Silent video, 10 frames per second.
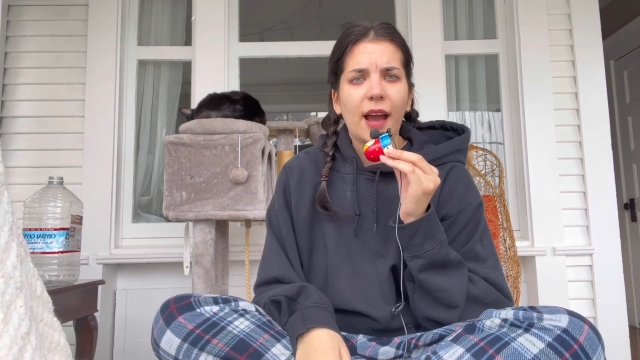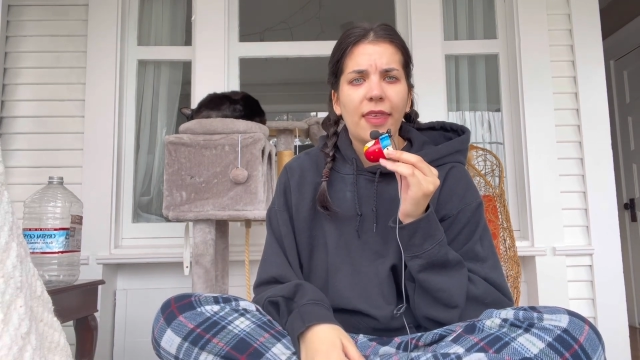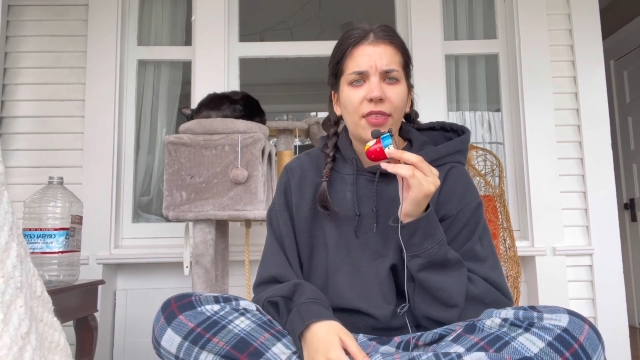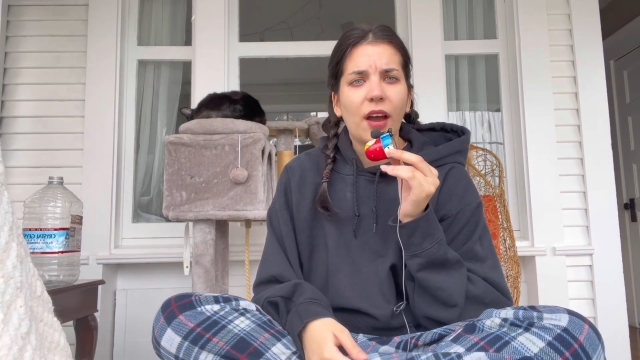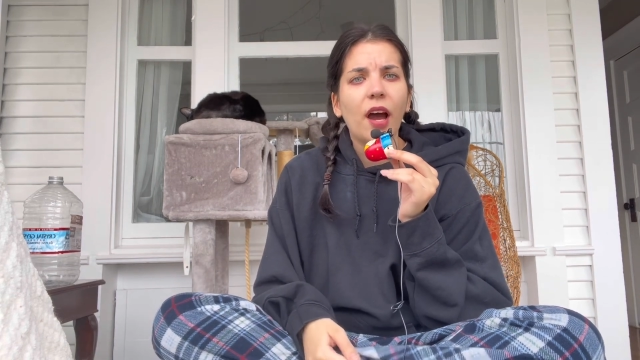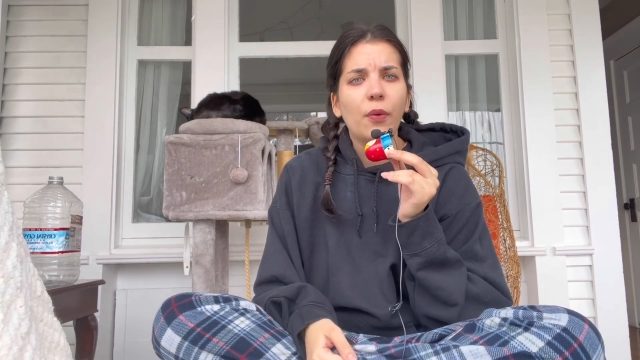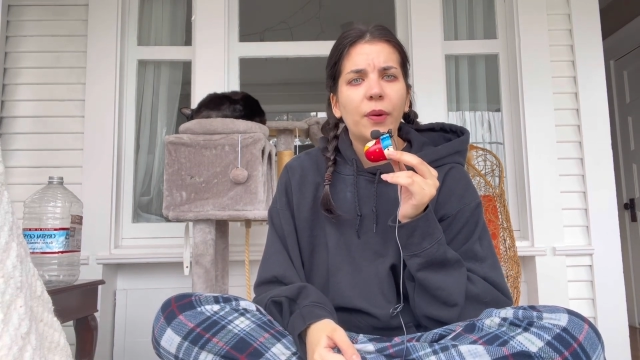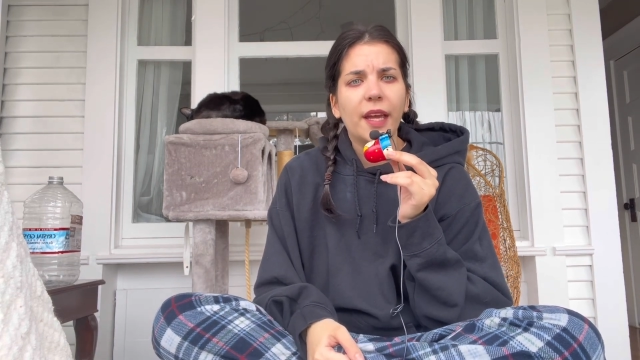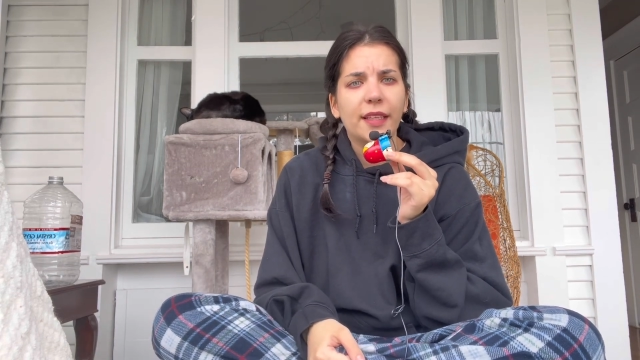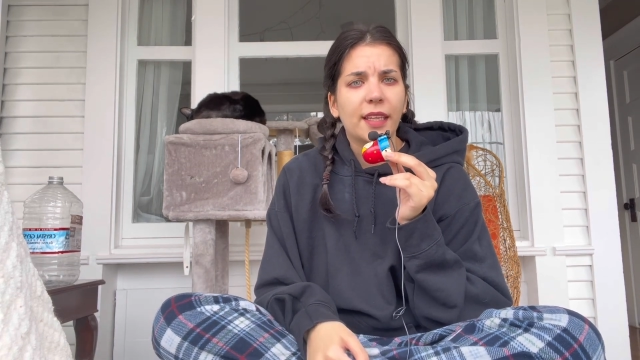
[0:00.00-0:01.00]
I thought
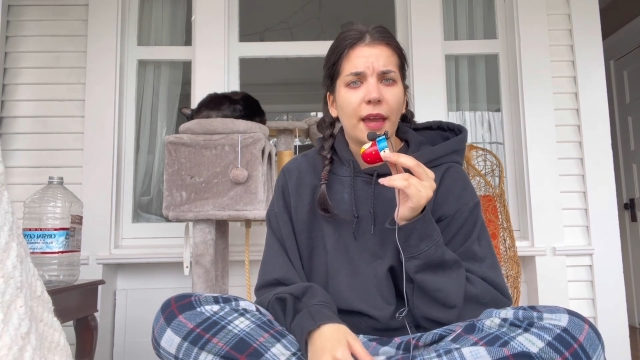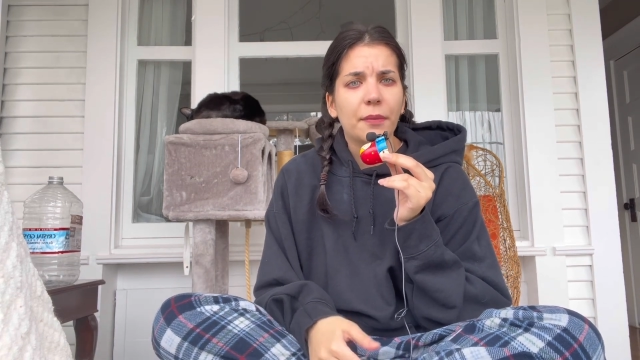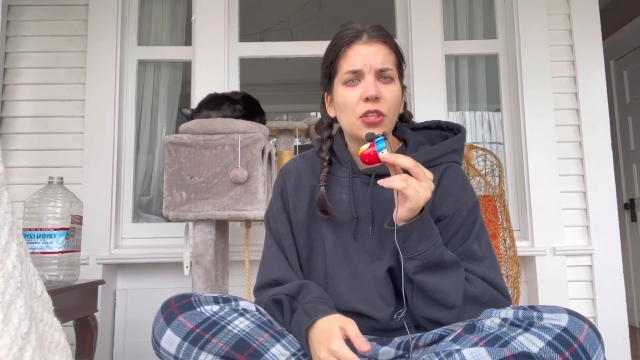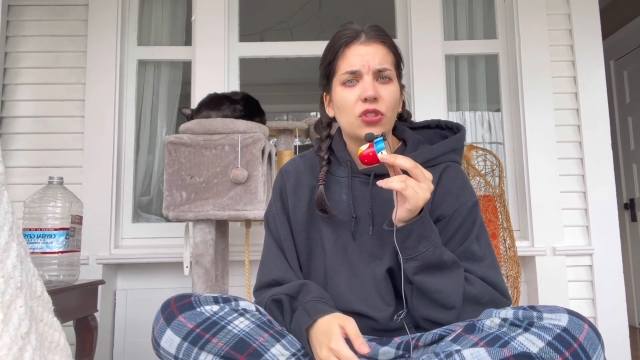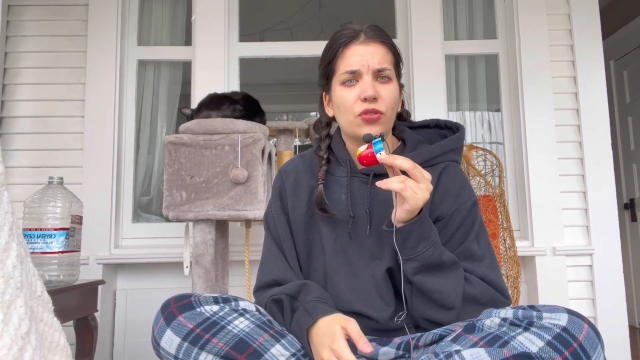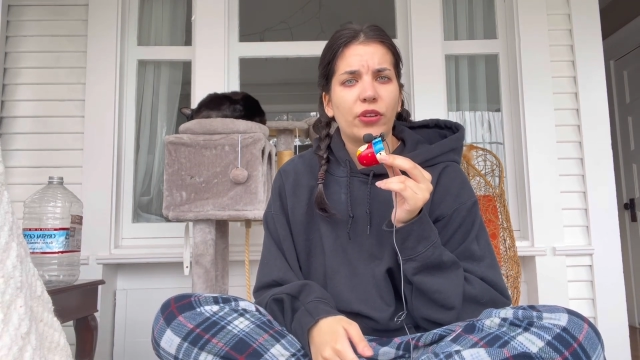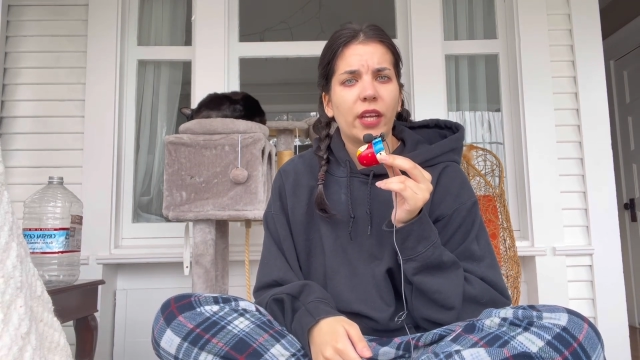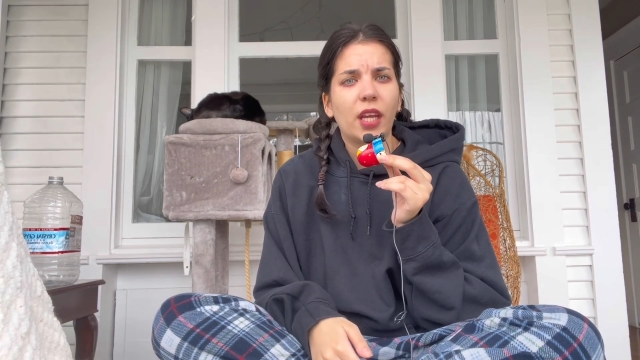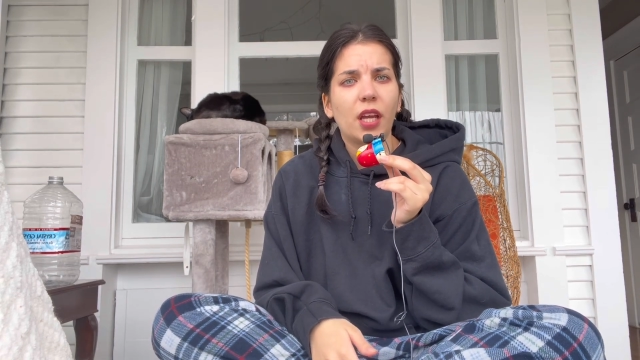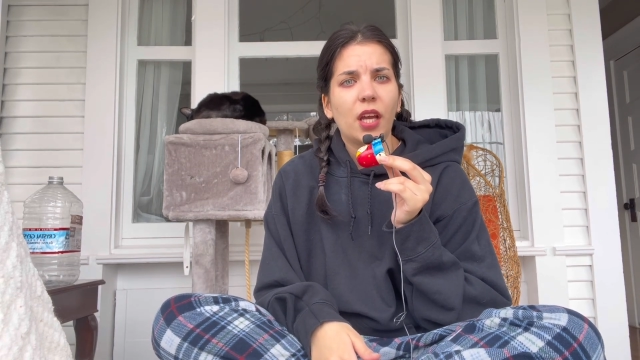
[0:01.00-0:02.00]
we had chemistry.